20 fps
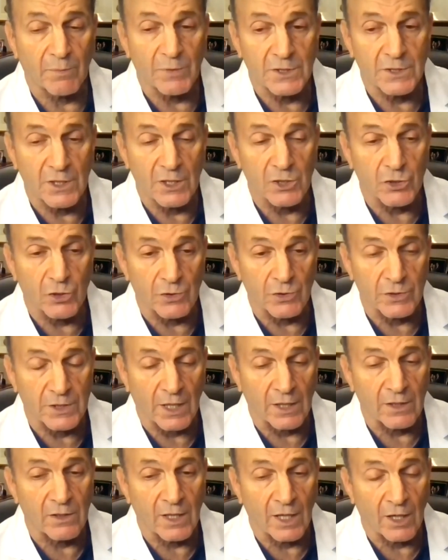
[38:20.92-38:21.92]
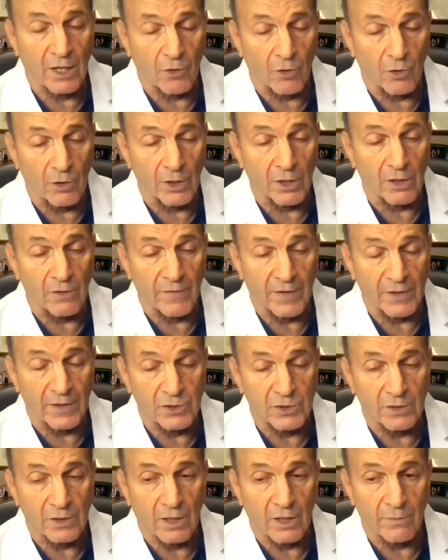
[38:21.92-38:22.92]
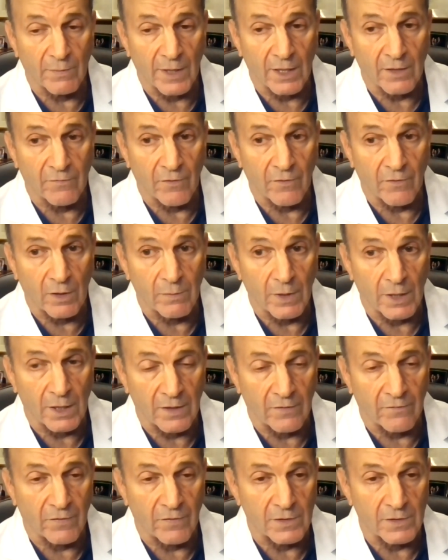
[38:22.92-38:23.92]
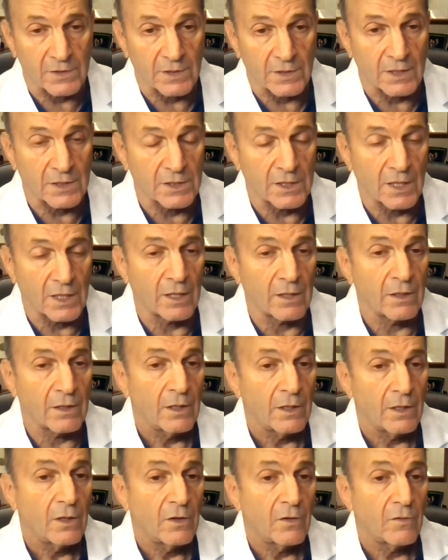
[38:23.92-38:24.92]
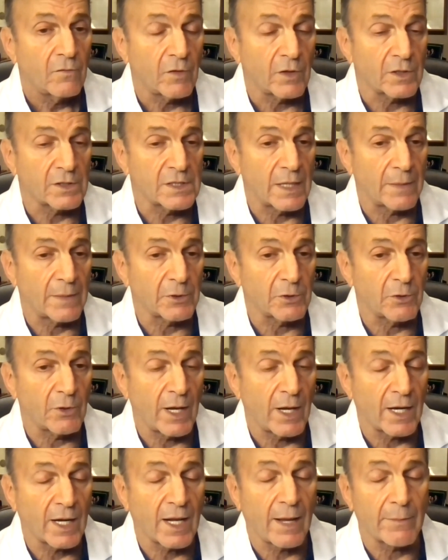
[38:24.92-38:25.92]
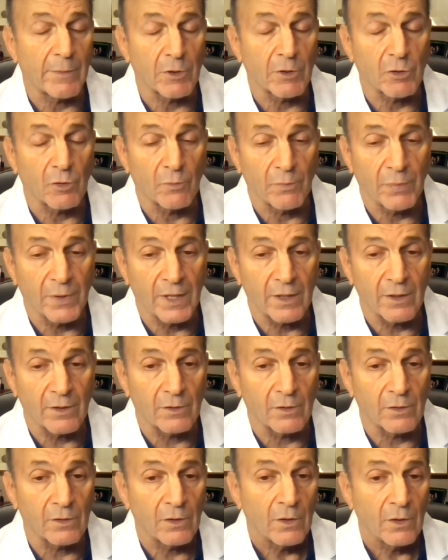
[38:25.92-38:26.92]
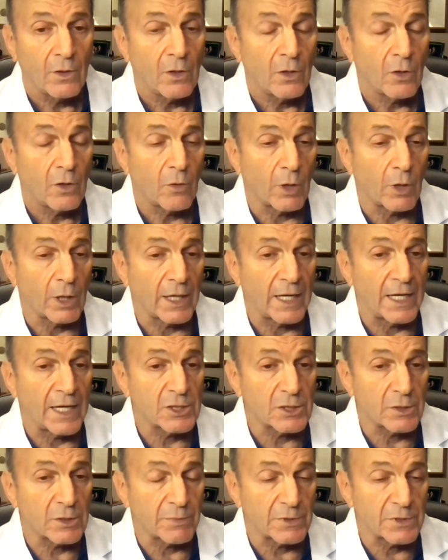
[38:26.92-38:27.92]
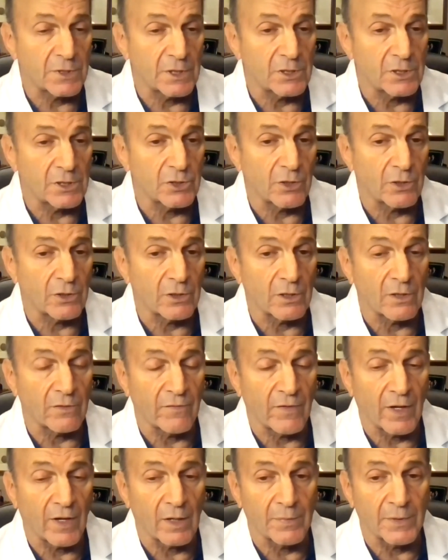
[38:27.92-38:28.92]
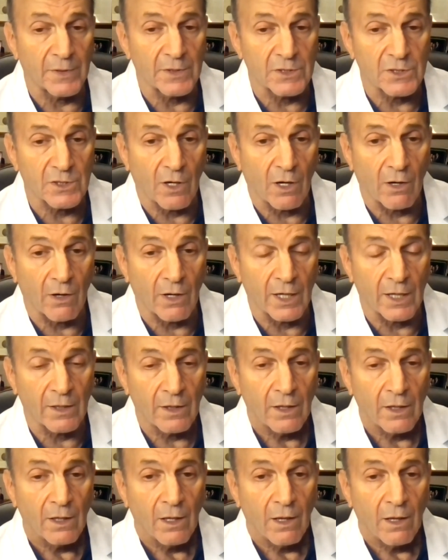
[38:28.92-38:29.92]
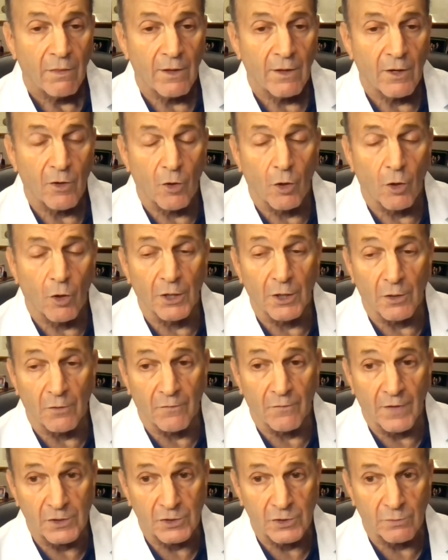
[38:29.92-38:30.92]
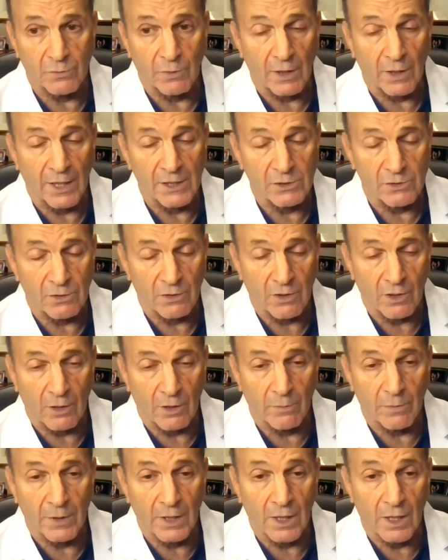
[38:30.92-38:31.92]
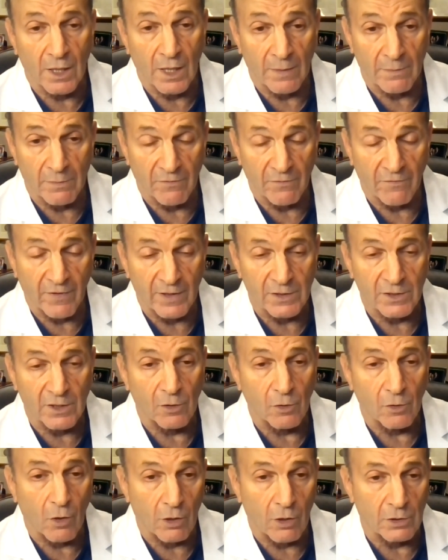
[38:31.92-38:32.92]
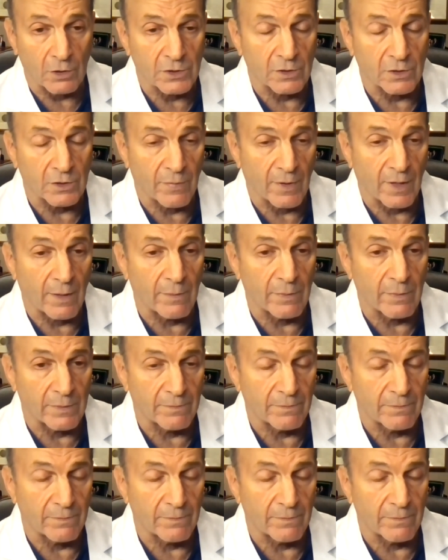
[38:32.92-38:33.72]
procedures, I think early intervention could make a very big difference. Let's say, for example, you had a chemical peel or a laser procedure and you're developing scarring, then early intervention with laser therapy can prevent a long-term problem.